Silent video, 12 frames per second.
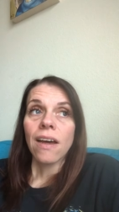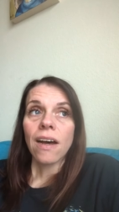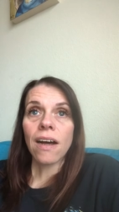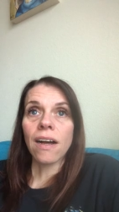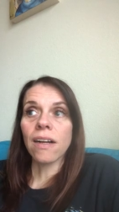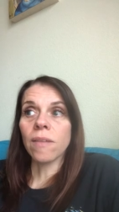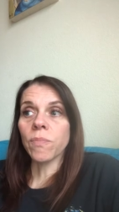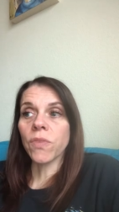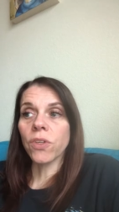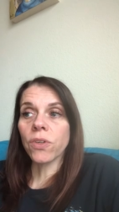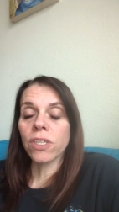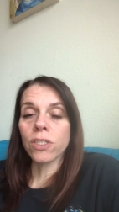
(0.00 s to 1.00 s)
Um,
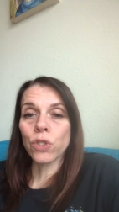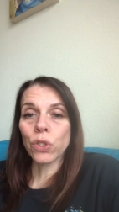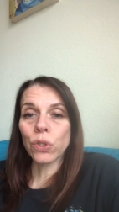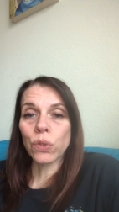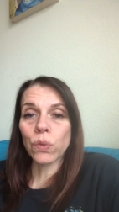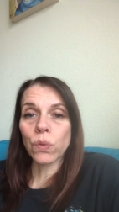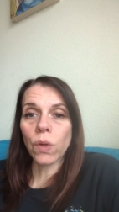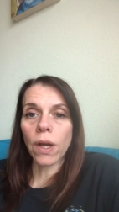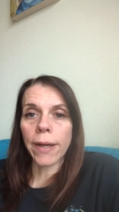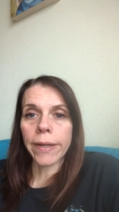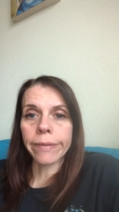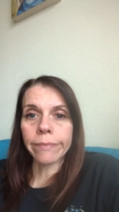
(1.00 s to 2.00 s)
you can do
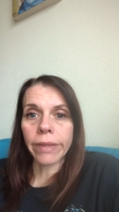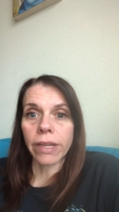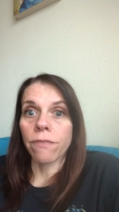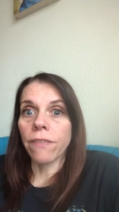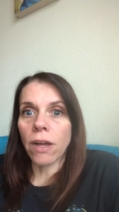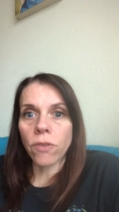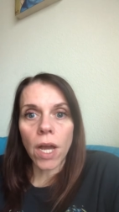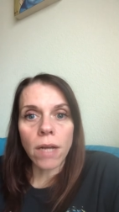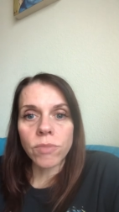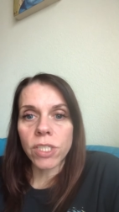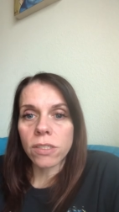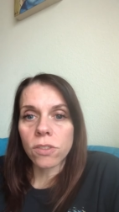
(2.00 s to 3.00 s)
um, like found
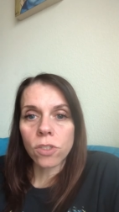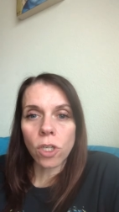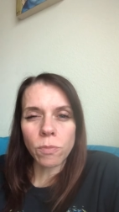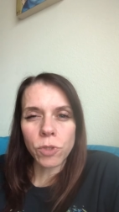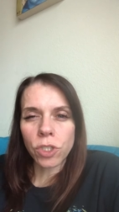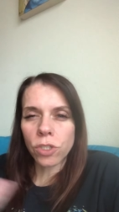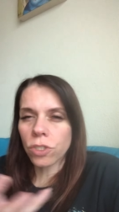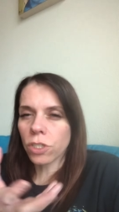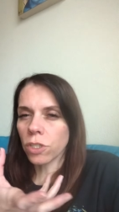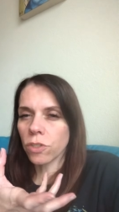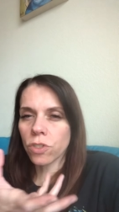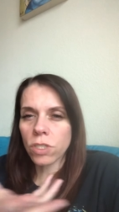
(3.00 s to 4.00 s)
object sculptures
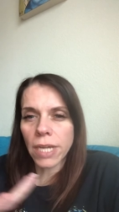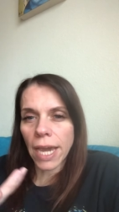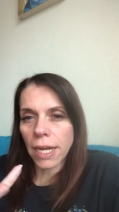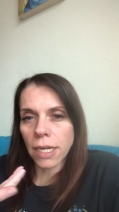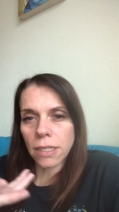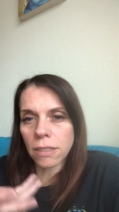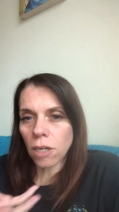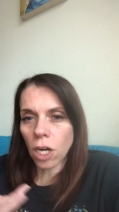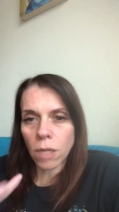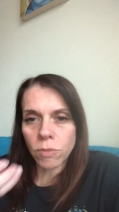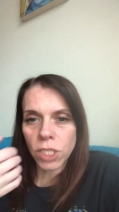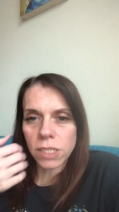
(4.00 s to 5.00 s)
and you stack
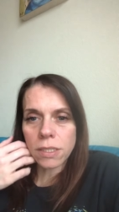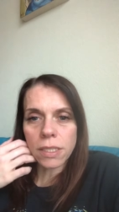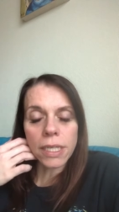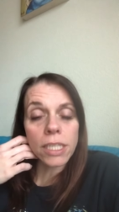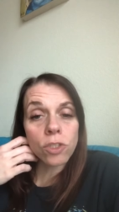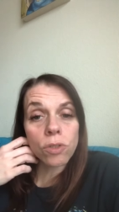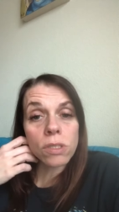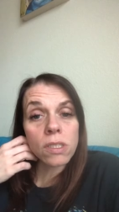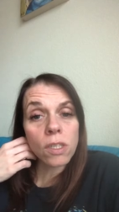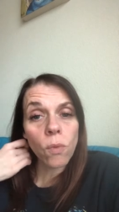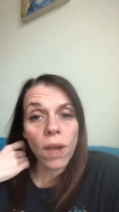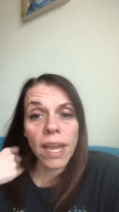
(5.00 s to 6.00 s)
objects in an
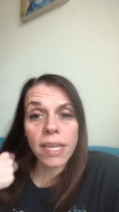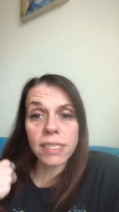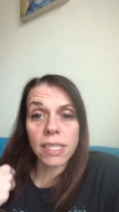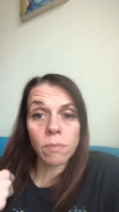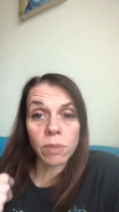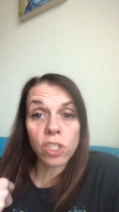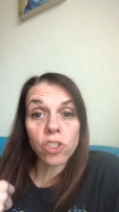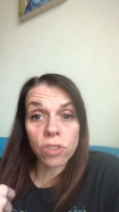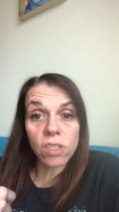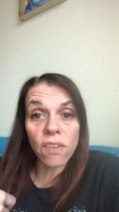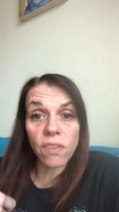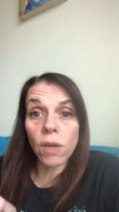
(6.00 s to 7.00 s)
interesting way and take
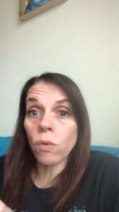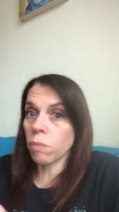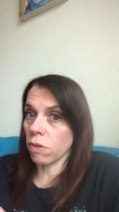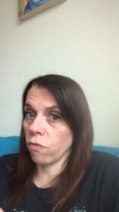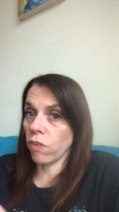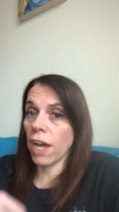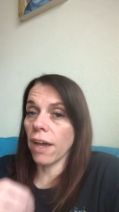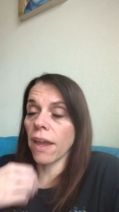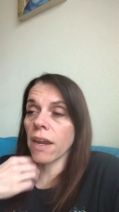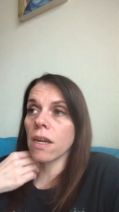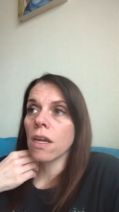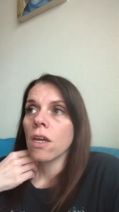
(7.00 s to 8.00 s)
pictures of it would be
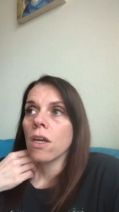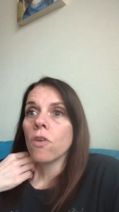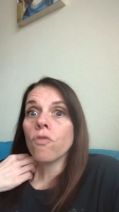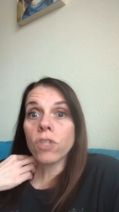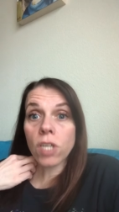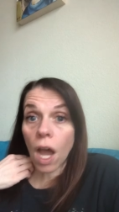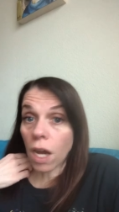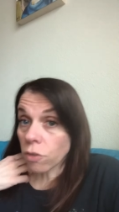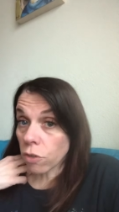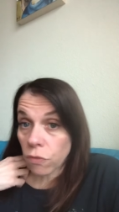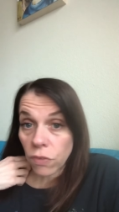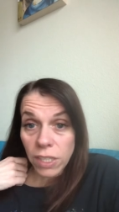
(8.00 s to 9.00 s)
fine.
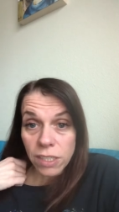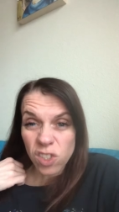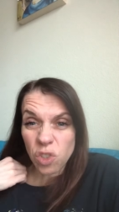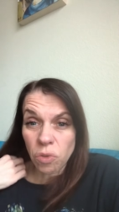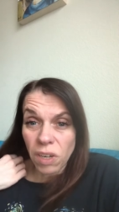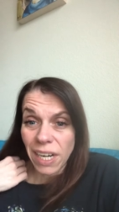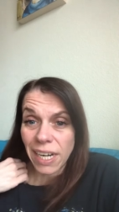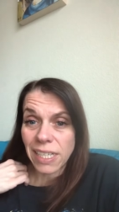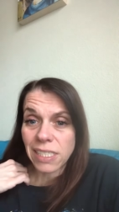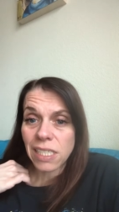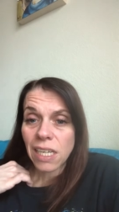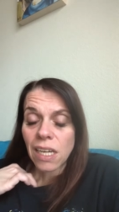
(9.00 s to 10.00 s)
Photography is
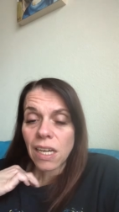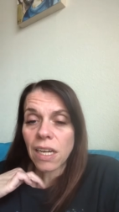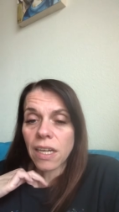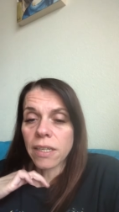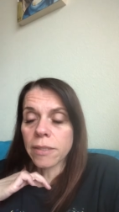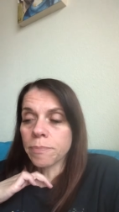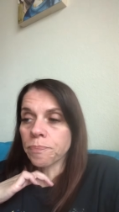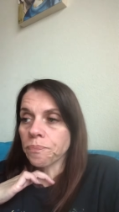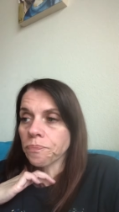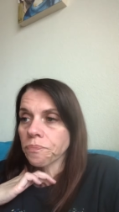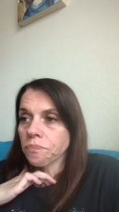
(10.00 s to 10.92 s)
great. Um,